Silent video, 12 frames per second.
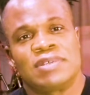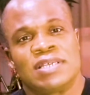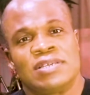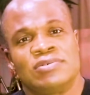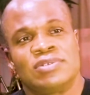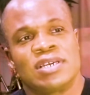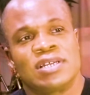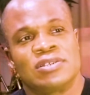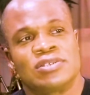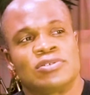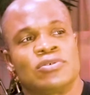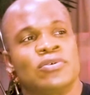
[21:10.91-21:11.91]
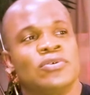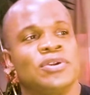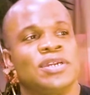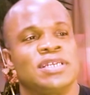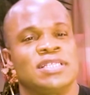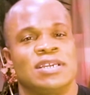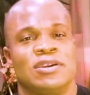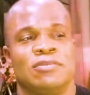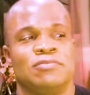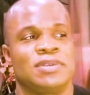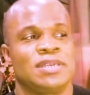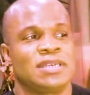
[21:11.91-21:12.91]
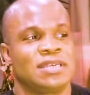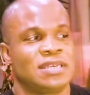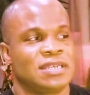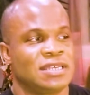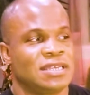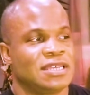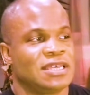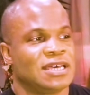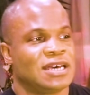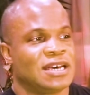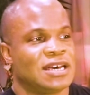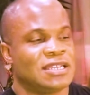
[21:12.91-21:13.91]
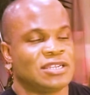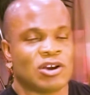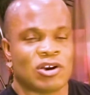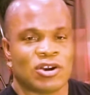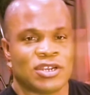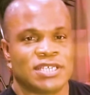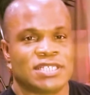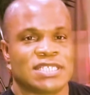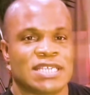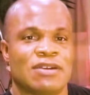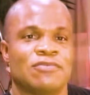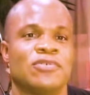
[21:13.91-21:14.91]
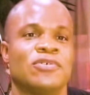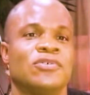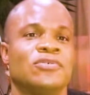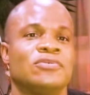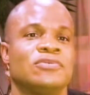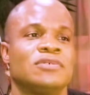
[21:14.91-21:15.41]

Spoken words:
you tell a story, there'll be an audience that will